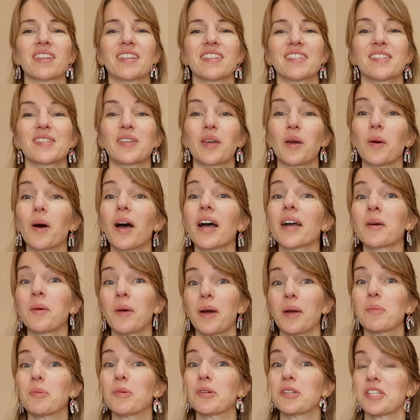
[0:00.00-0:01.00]
So I
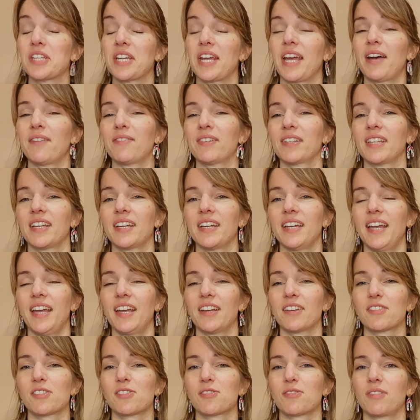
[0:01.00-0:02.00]
quite appreciate having that
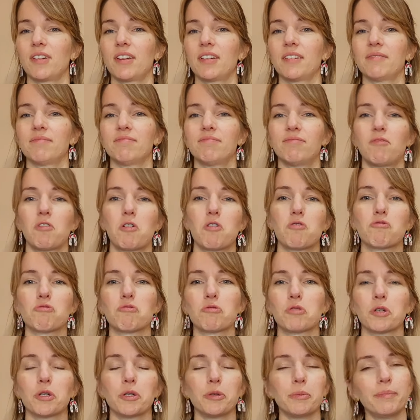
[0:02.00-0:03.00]
extra
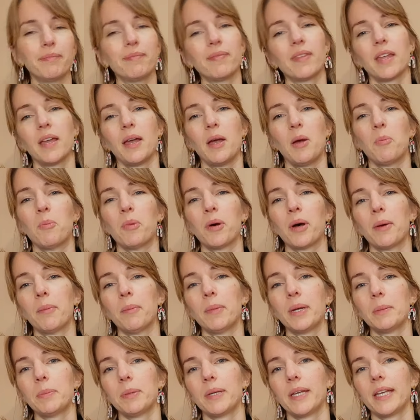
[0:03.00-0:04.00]
room, but
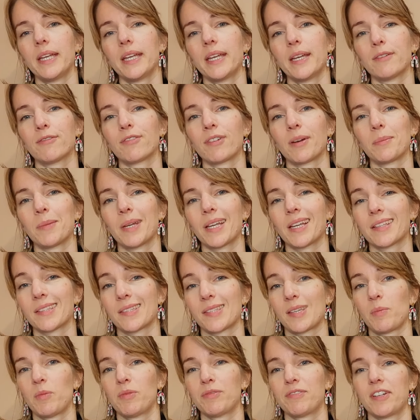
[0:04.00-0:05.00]
maybe if I make a
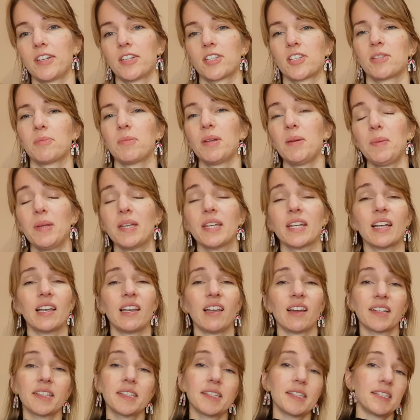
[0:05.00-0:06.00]
summer version, maybe in a
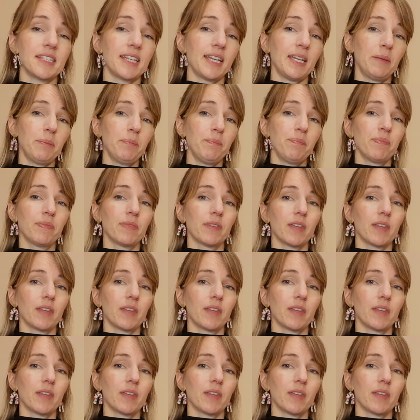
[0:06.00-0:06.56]
lighter denim,